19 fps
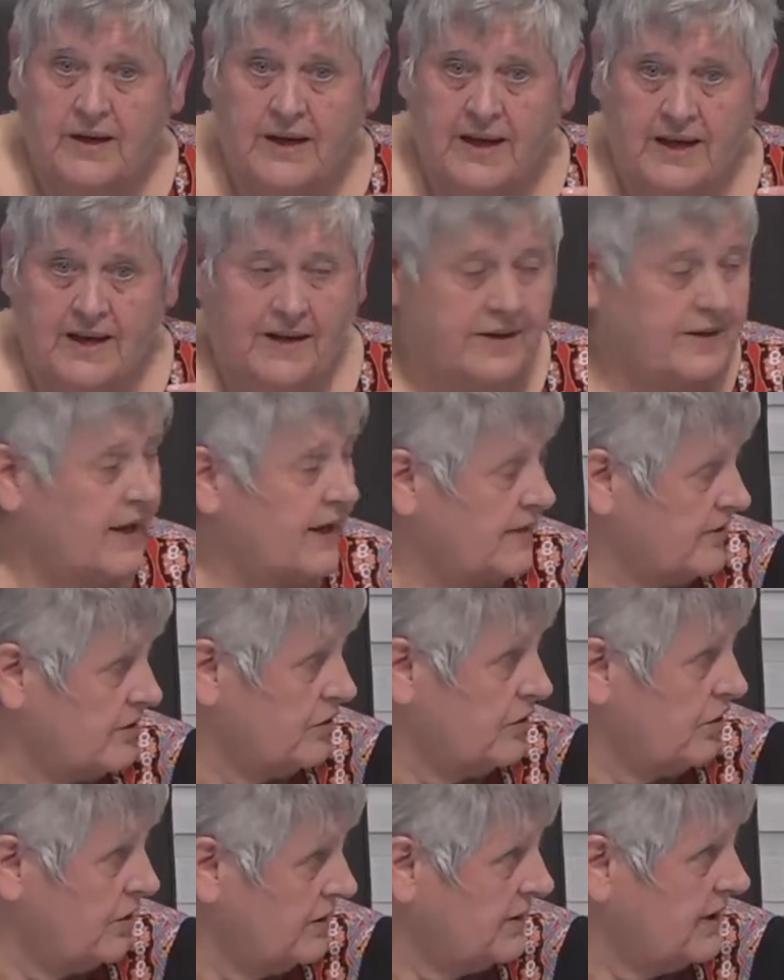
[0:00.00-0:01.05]
And it takes a
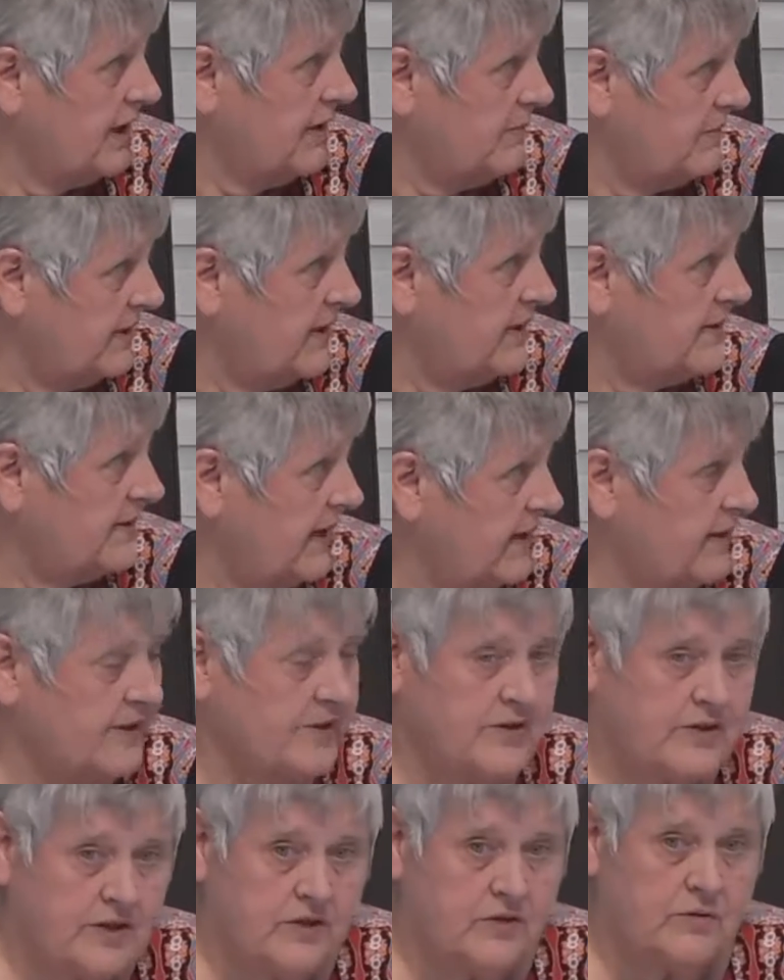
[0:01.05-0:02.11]
long time to get that
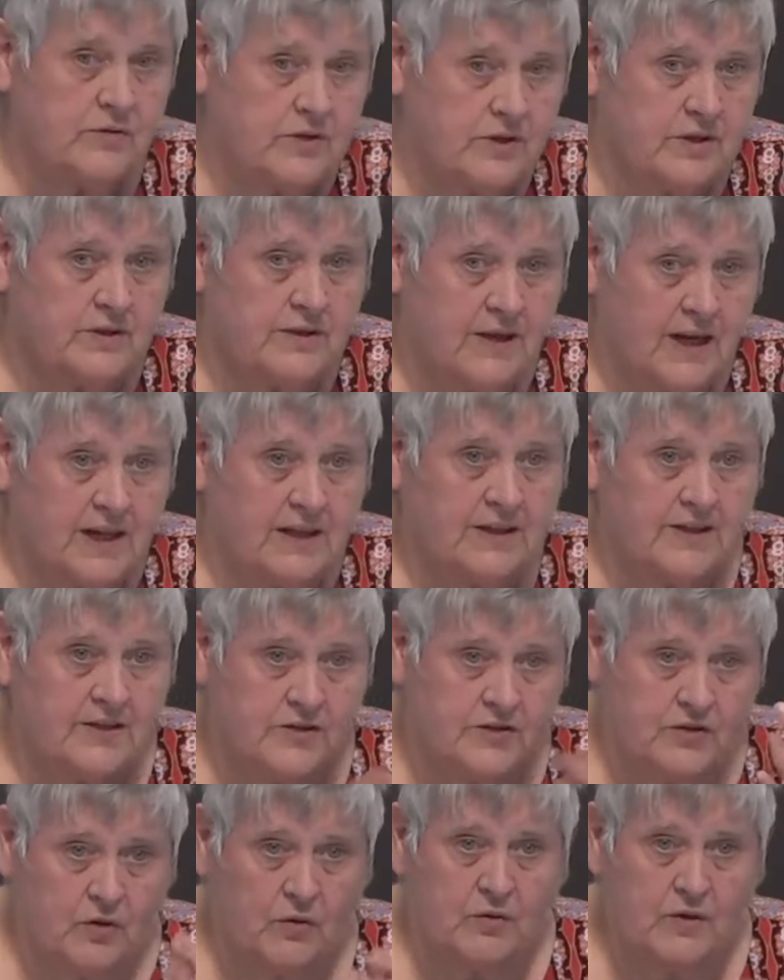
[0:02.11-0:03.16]
institutional knowledge
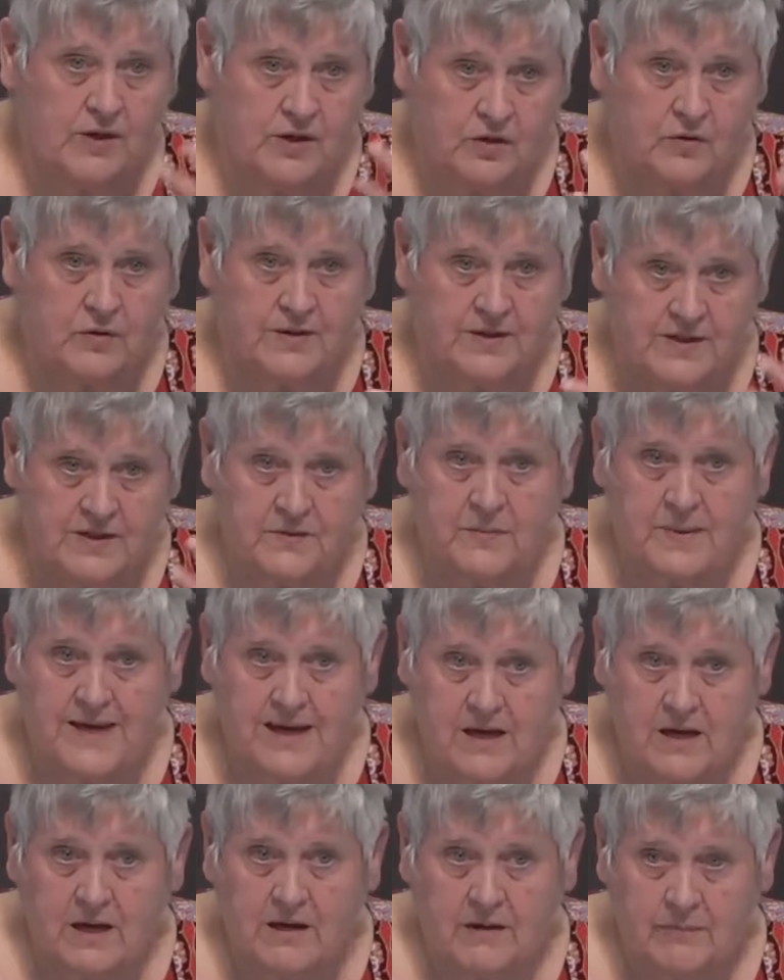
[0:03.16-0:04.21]
so that you can
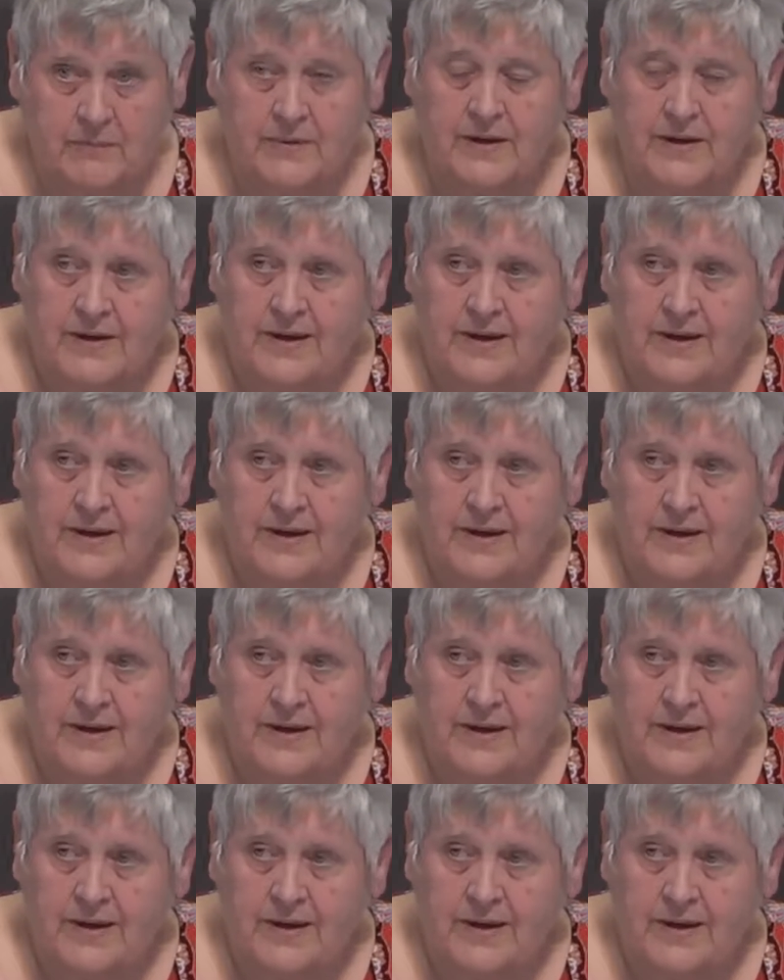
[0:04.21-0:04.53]
speak up.